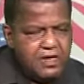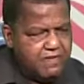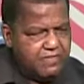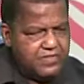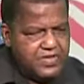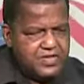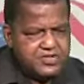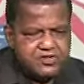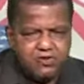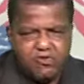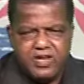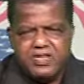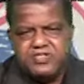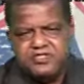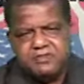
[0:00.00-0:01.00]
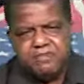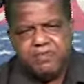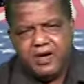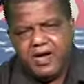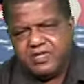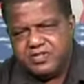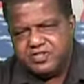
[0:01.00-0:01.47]
These crazy
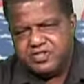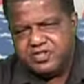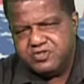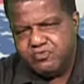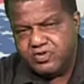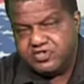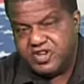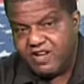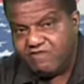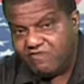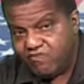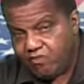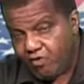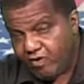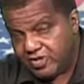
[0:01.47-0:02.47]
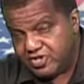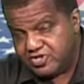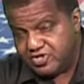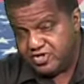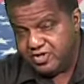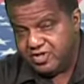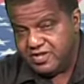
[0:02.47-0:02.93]
policies, which
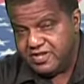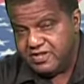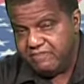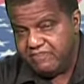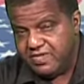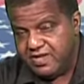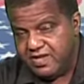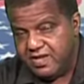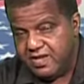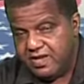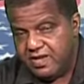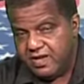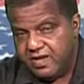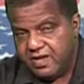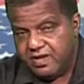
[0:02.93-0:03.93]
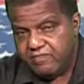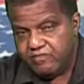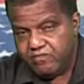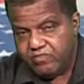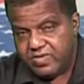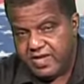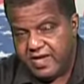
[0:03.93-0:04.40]
unfortunately
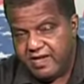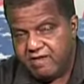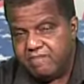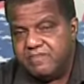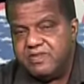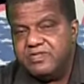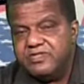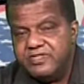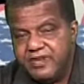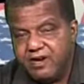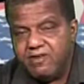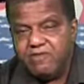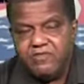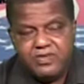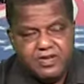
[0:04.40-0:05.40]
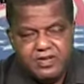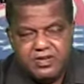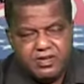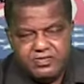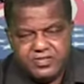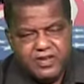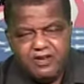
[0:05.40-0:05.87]
have been
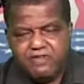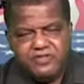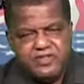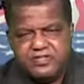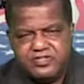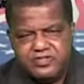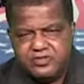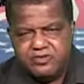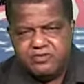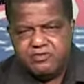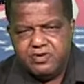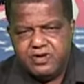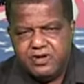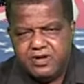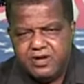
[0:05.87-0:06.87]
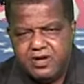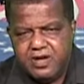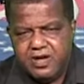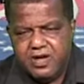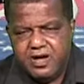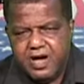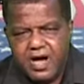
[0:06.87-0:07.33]
delved into
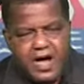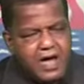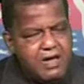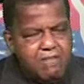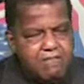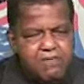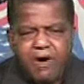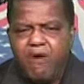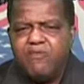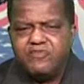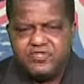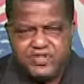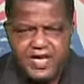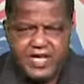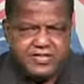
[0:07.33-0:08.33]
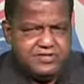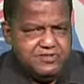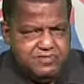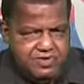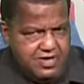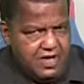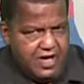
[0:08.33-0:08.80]
on both sides of
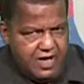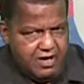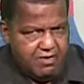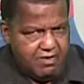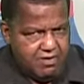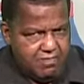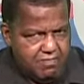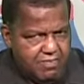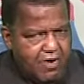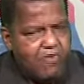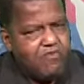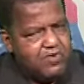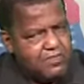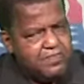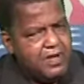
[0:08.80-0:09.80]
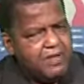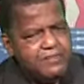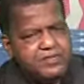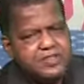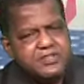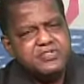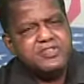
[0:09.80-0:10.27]
the aisle, both
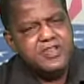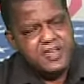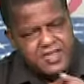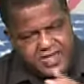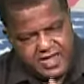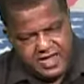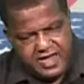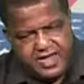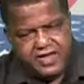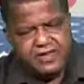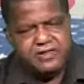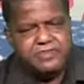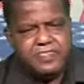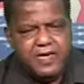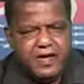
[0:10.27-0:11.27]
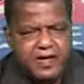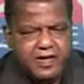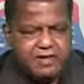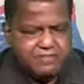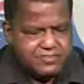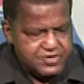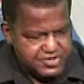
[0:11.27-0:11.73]
Republicans and, I
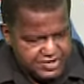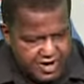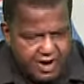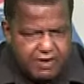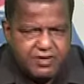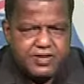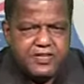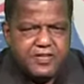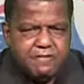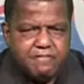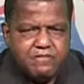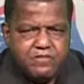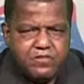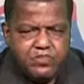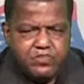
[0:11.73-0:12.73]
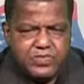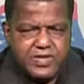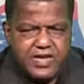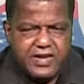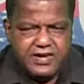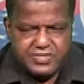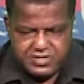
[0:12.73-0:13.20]
am sorry
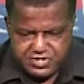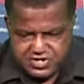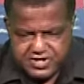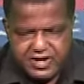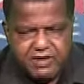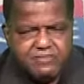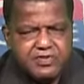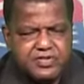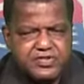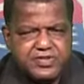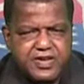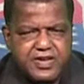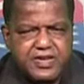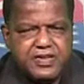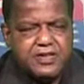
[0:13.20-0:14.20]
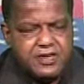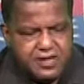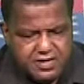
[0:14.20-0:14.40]
and ashamed to say,